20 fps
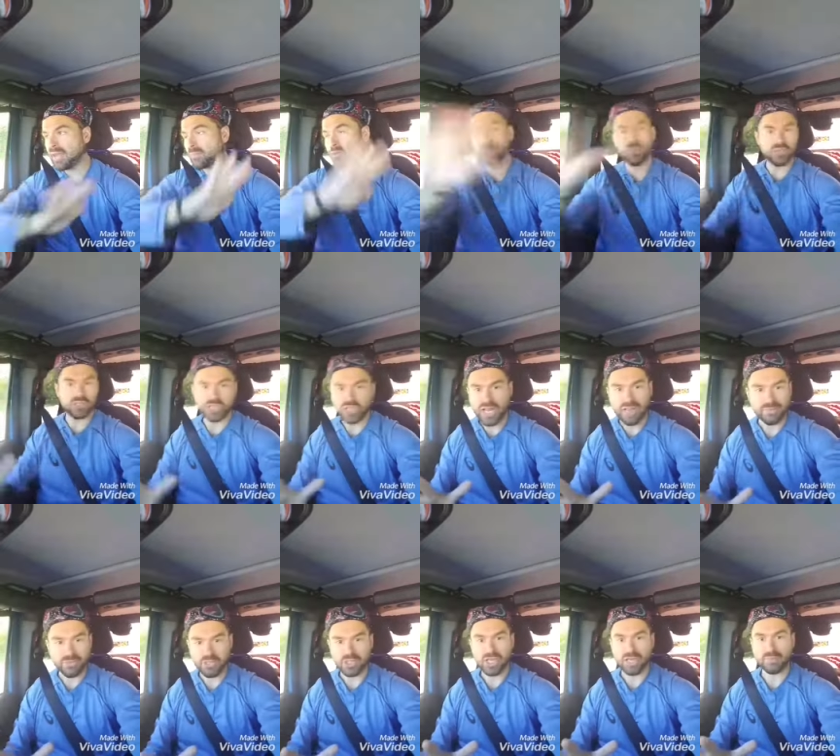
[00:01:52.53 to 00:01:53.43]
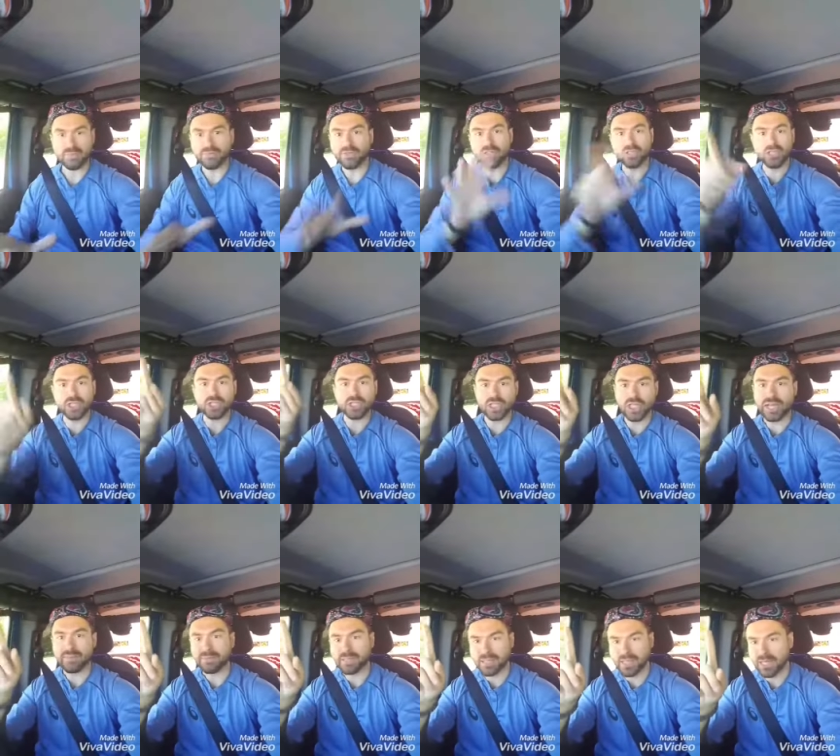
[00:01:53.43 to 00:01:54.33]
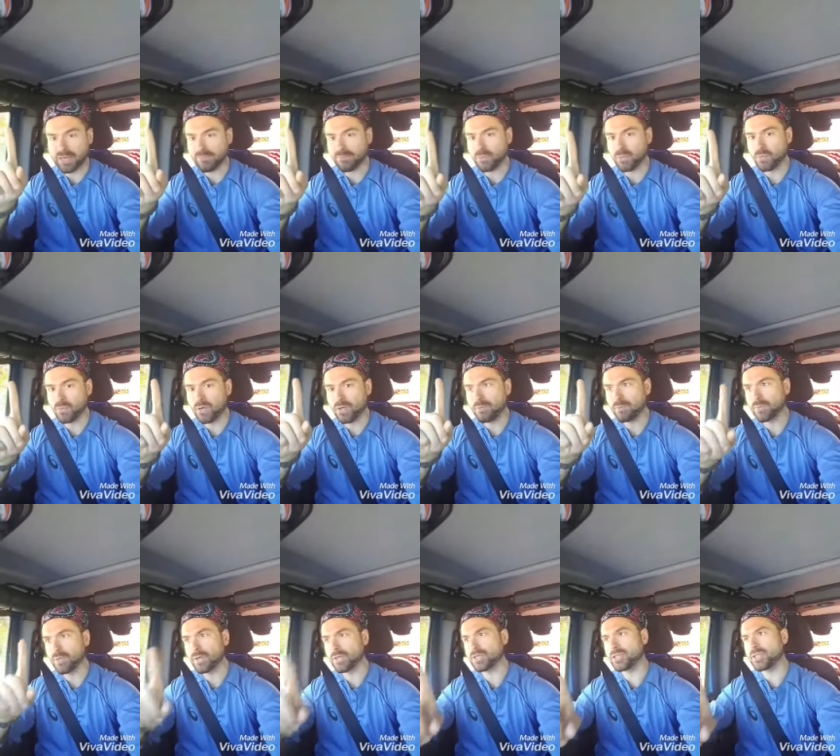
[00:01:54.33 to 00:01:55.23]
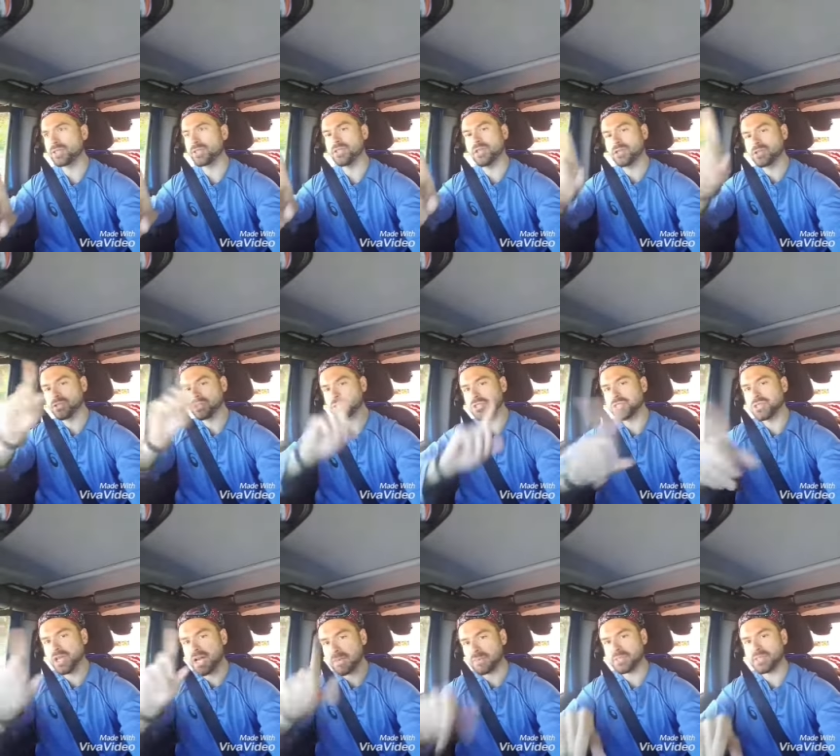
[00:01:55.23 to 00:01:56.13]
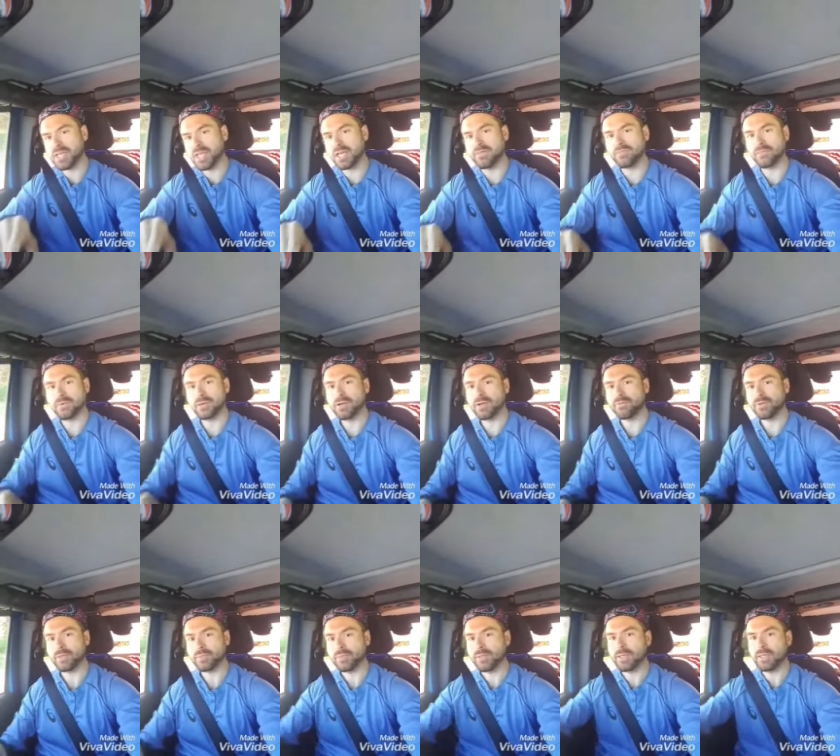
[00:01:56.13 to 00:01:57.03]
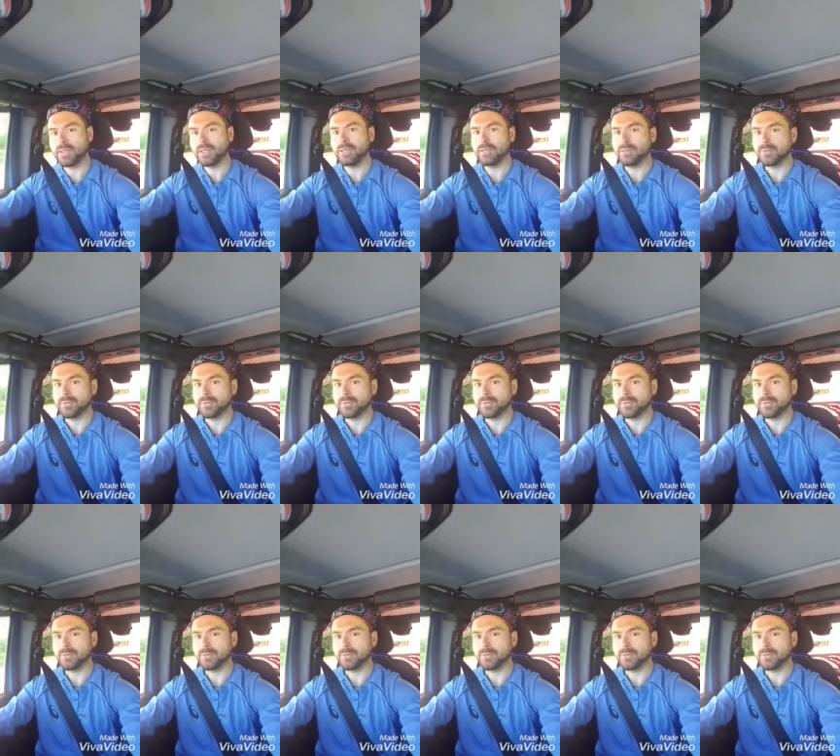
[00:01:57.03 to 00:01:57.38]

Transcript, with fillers: Everyone should have to stop. If there's a stop sign for one person, there's a stop sign for everybody.